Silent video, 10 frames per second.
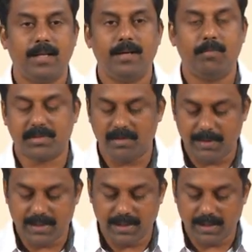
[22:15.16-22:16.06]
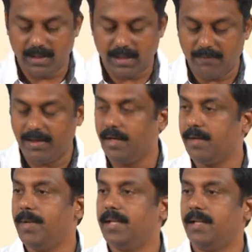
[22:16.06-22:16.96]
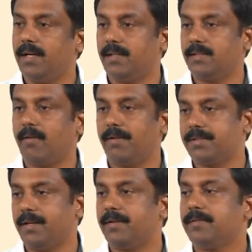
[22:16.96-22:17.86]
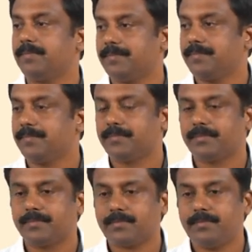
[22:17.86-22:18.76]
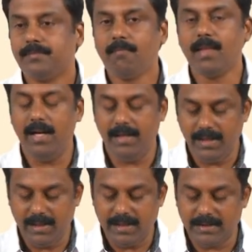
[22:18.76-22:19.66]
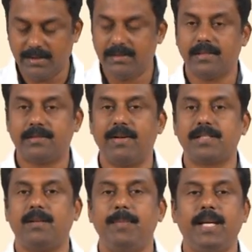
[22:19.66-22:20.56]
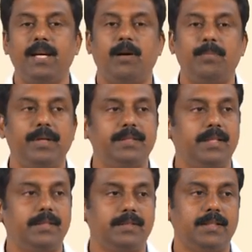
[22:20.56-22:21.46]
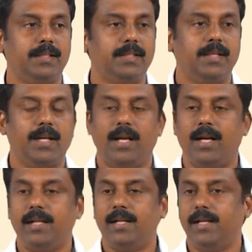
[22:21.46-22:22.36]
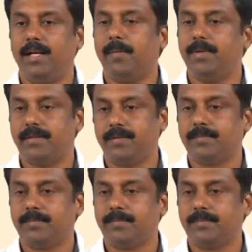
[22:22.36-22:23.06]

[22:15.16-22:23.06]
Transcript: and most of the material uh, we can make that as a constant and d is a, is a functional material composition and the diameter